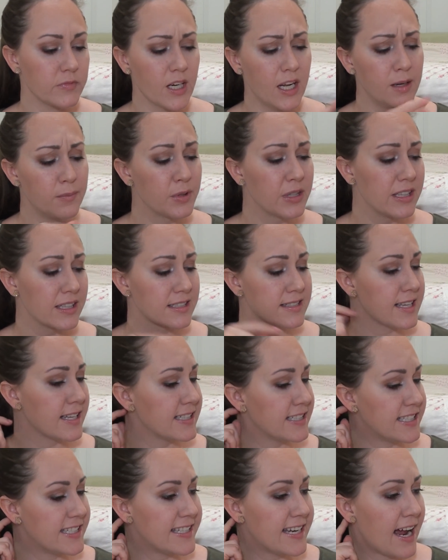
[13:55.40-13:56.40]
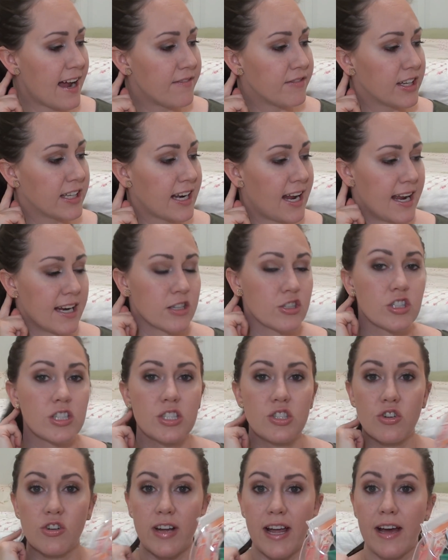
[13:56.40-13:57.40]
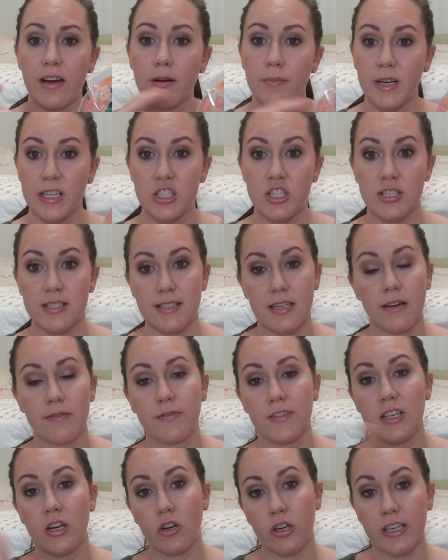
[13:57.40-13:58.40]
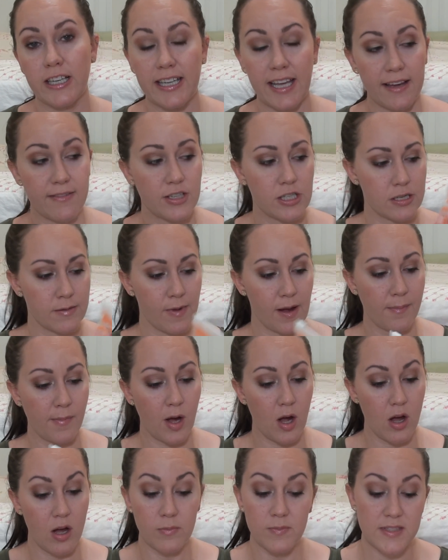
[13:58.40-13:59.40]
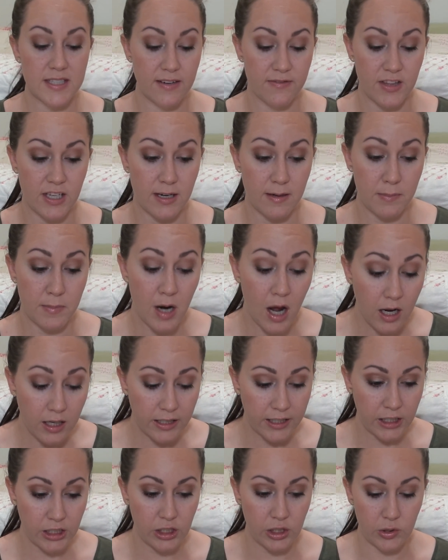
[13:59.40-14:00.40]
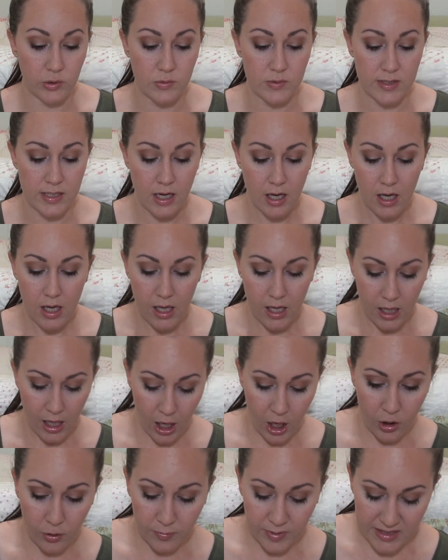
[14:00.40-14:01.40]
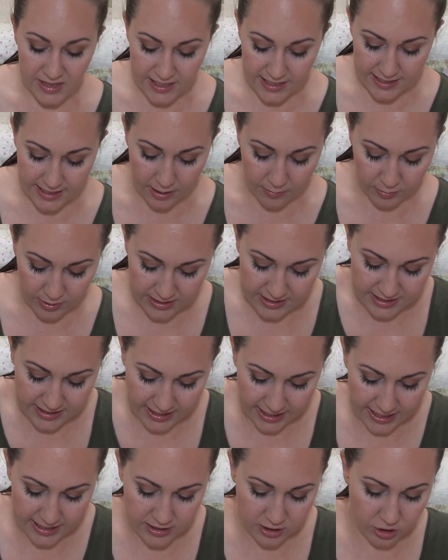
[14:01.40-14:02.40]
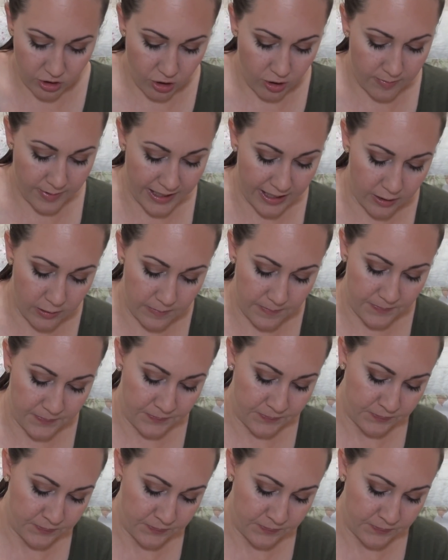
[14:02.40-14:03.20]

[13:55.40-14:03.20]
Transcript: I'm really excited to dive in. I actually took out a bunch of stuff and already gave it to my mom, stuff that I'm not going to use. Oh, but this I was going to ask y'all about.